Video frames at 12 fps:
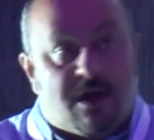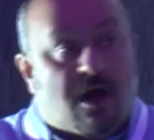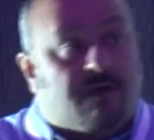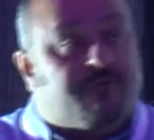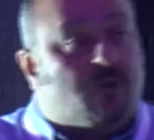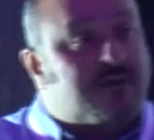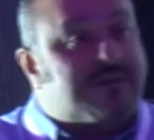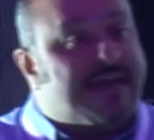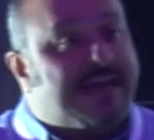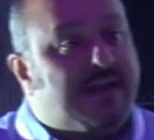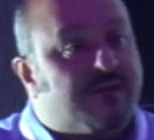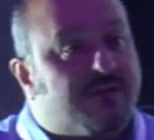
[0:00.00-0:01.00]
Of course,
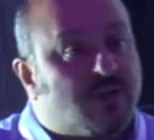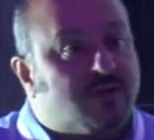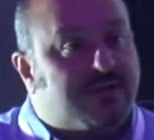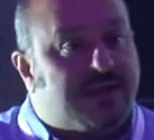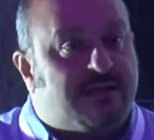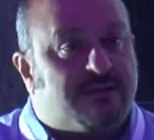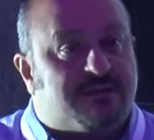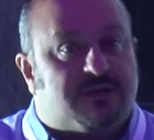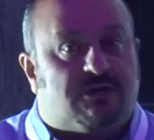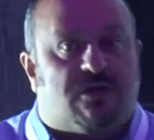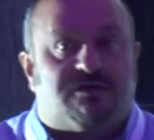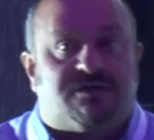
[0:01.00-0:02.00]
any of those layers
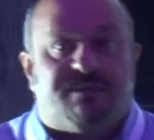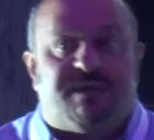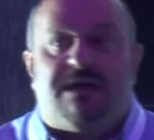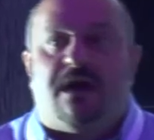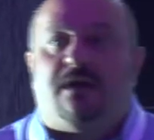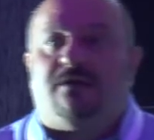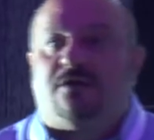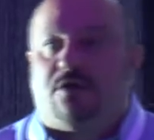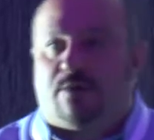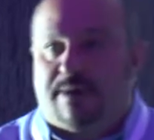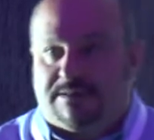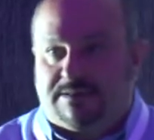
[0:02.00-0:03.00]
could also be color
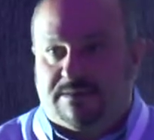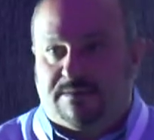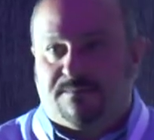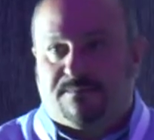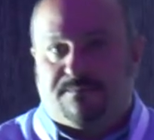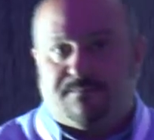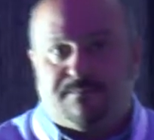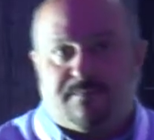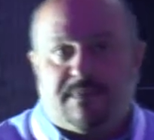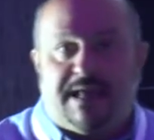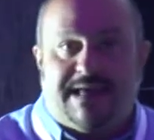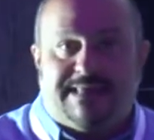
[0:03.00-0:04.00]
corrected
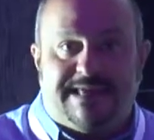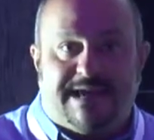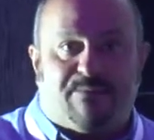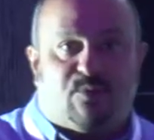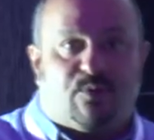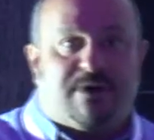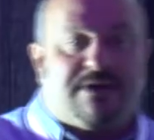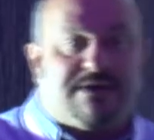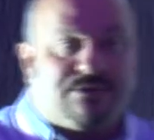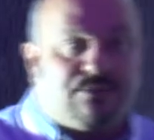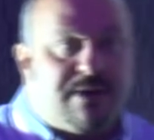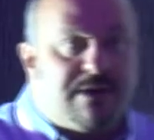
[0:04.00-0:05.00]
at that point
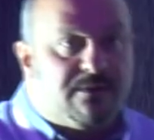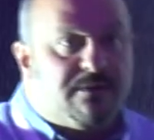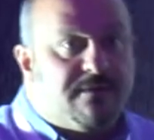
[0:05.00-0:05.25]
as well.